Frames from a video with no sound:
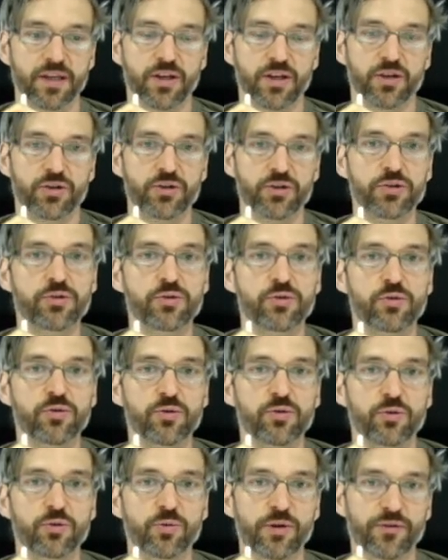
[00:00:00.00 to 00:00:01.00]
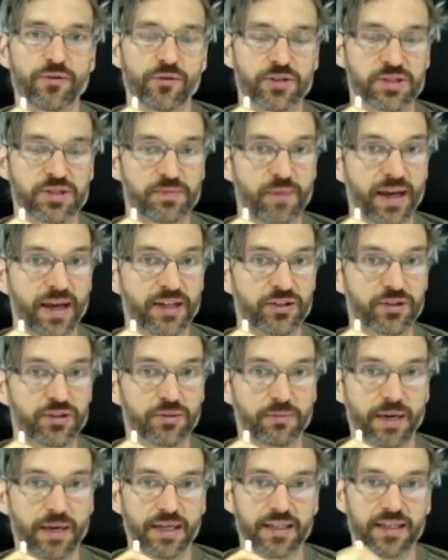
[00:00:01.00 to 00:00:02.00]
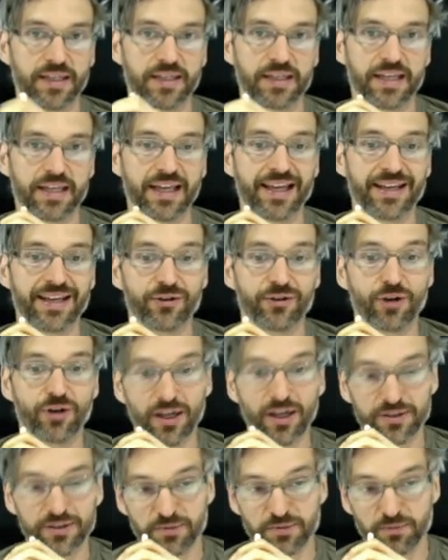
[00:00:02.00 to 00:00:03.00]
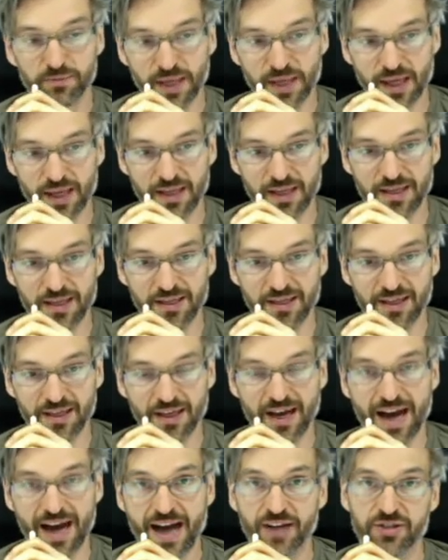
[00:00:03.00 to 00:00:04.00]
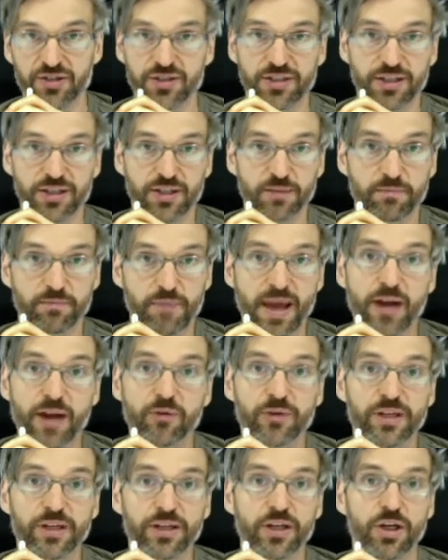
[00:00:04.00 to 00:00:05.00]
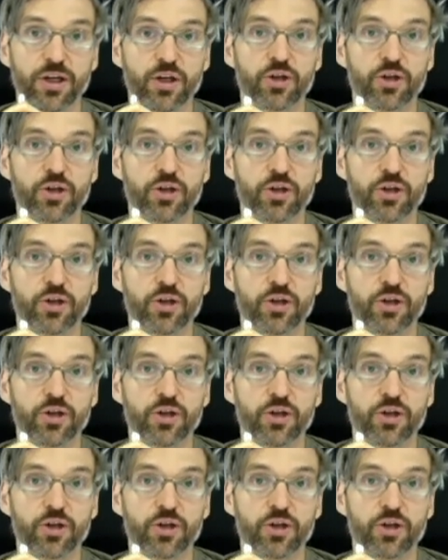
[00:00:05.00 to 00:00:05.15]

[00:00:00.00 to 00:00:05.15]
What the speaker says: You, with respect to money, cannot be actually comparing